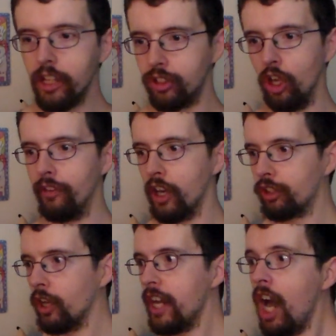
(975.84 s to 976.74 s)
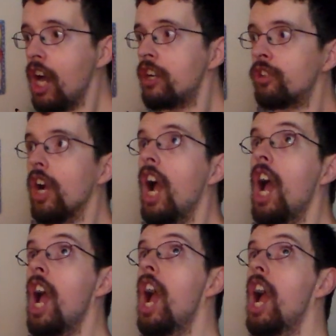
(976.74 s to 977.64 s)
It's over
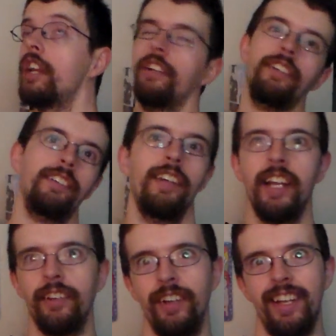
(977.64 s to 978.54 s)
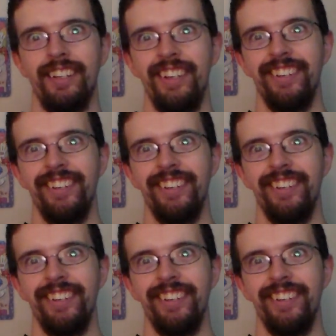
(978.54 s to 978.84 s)
300! Anyway.